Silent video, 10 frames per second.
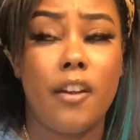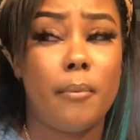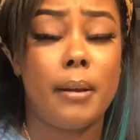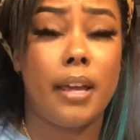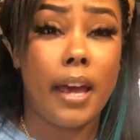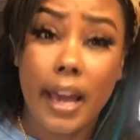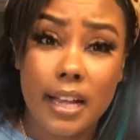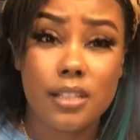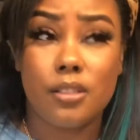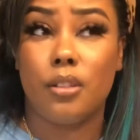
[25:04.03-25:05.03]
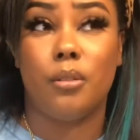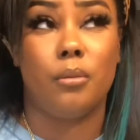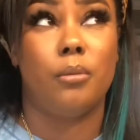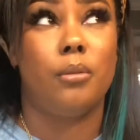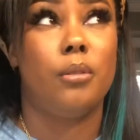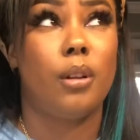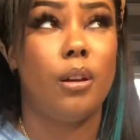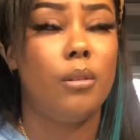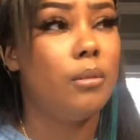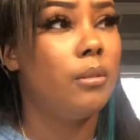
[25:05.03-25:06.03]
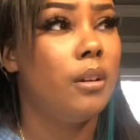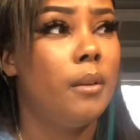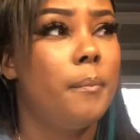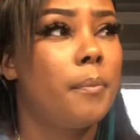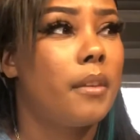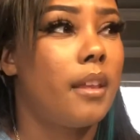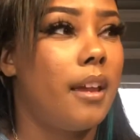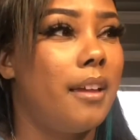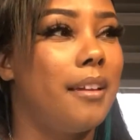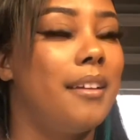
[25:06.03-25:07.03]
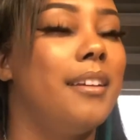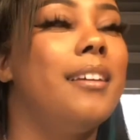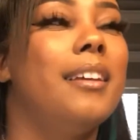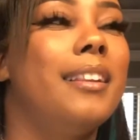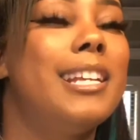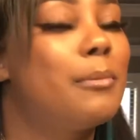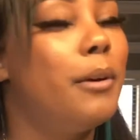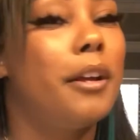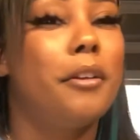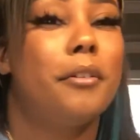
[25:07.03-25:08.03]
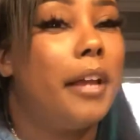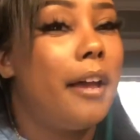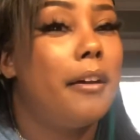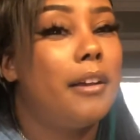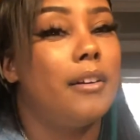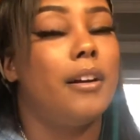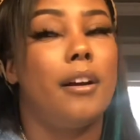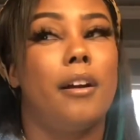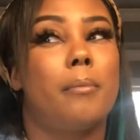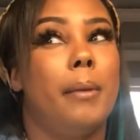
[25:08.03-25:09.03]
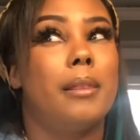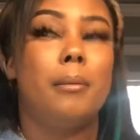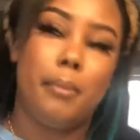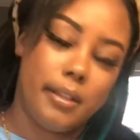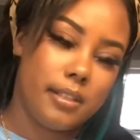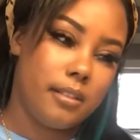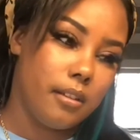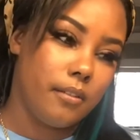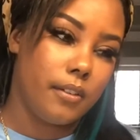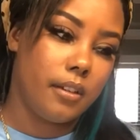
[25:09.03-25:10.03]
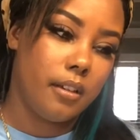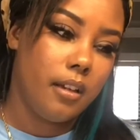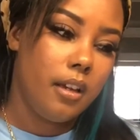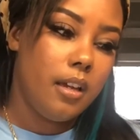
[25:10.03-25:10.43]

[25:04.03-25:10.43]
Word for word: everybody hates you, you know? Like, at least while you're down here on earth, make the best of it.